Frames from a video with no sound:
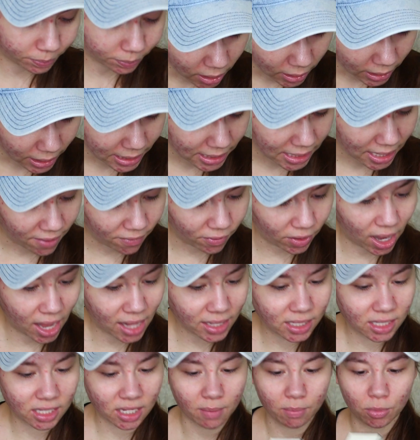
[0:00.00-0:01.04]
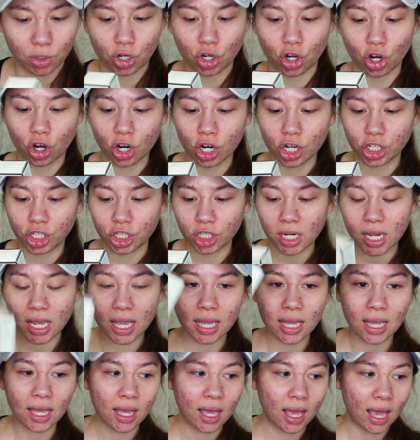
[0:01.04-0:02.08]
Let's see, I've got some
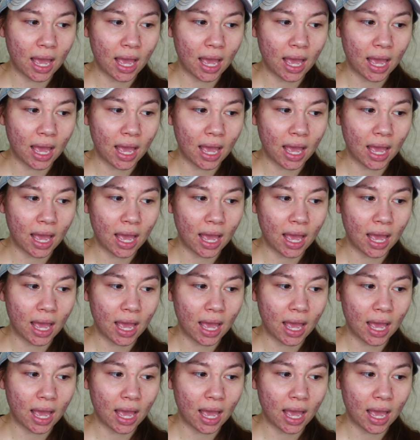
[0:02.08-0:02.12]
Nourishing